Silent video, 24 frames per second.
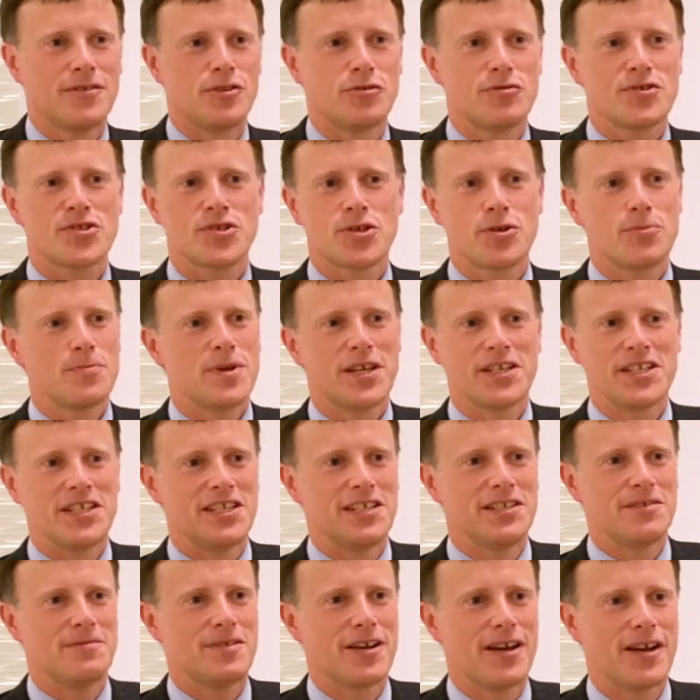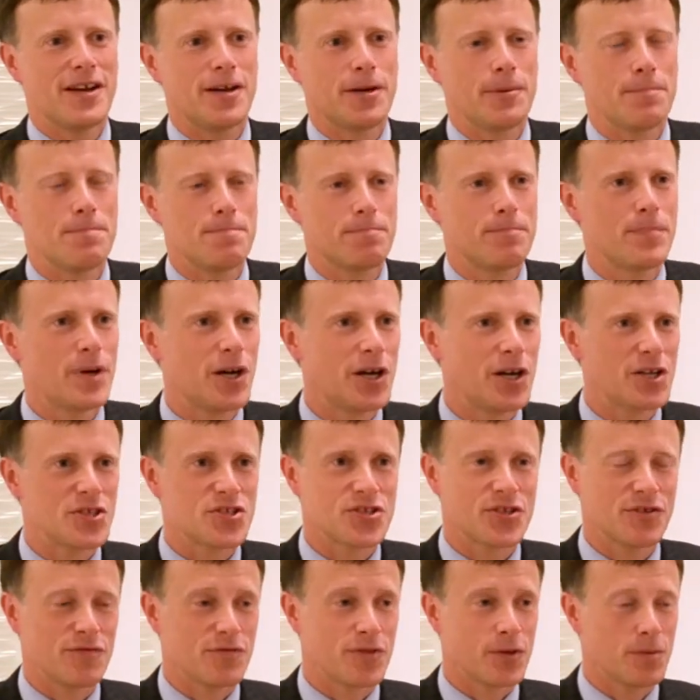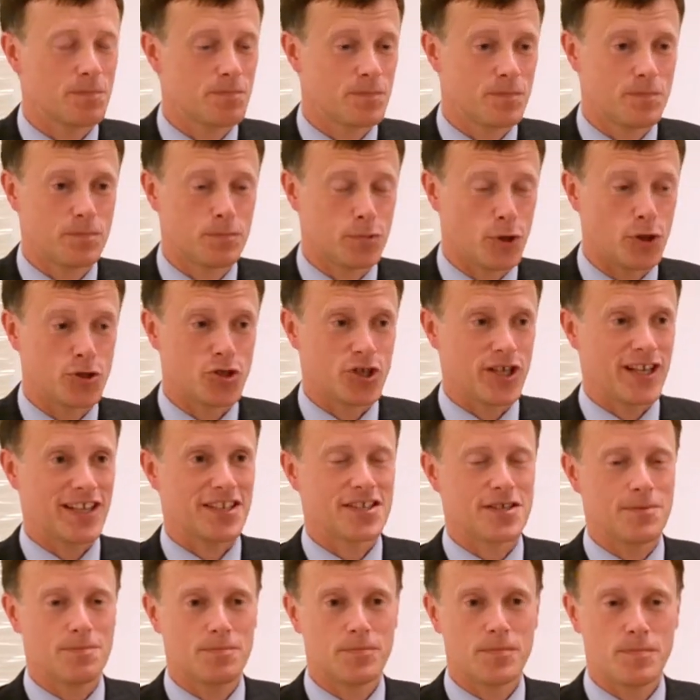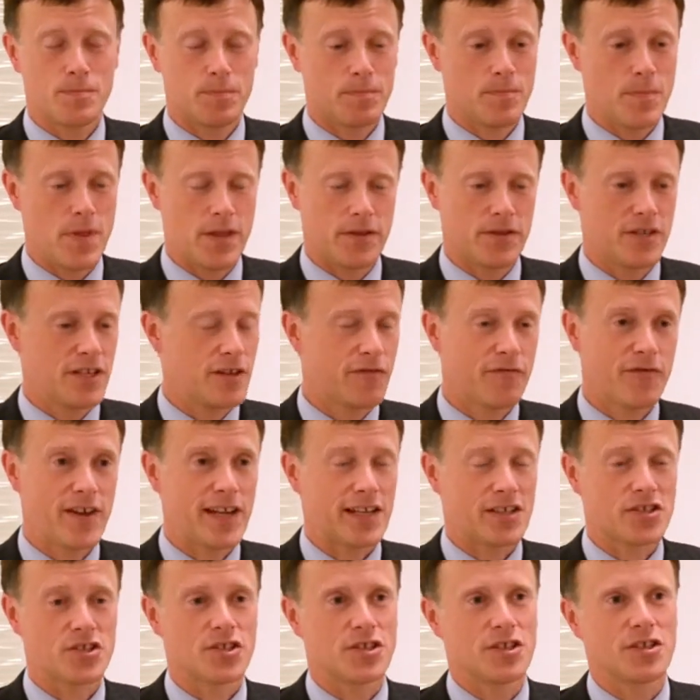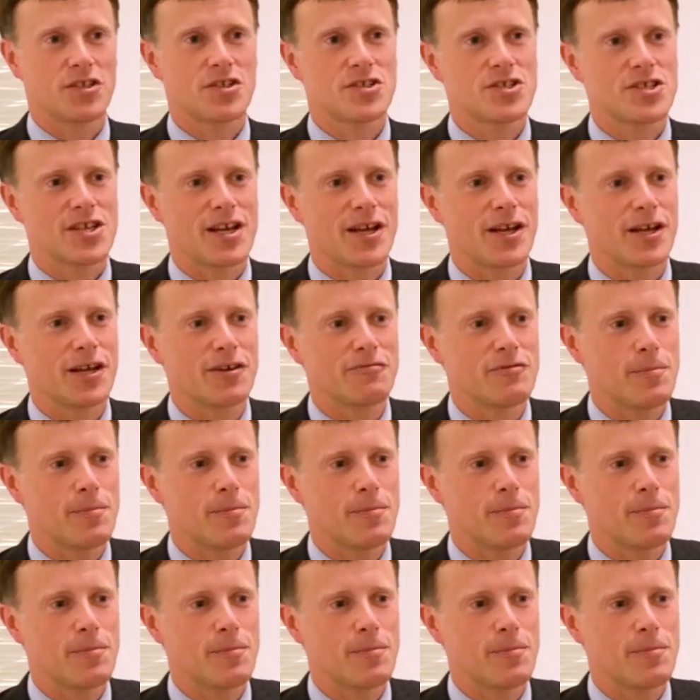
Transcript: There are so many um, parts of the project and the effects that uh,